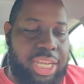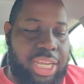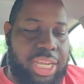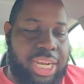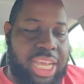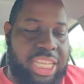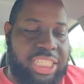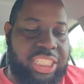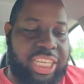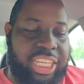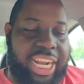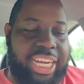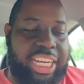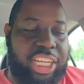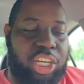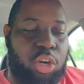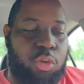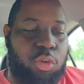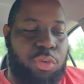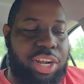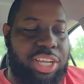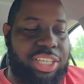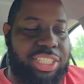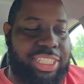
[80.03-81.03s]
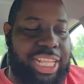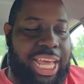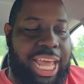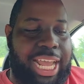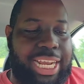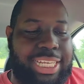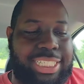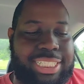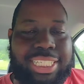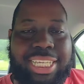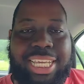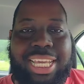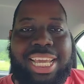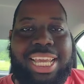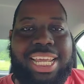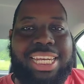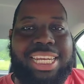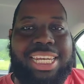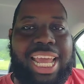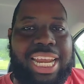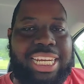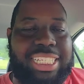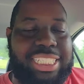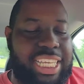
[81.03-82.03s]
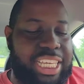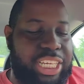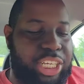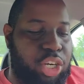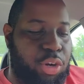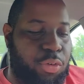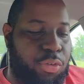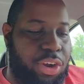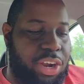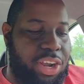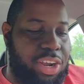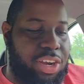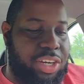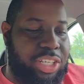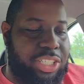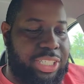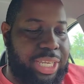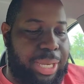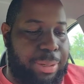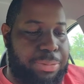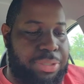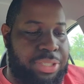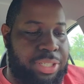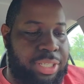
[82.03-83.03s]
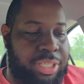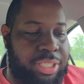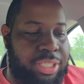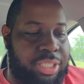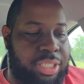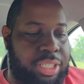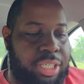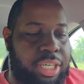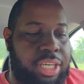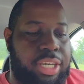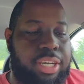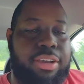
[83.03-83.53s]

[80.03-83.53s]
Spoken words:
Let's look at the career stats. 19 career interceptions.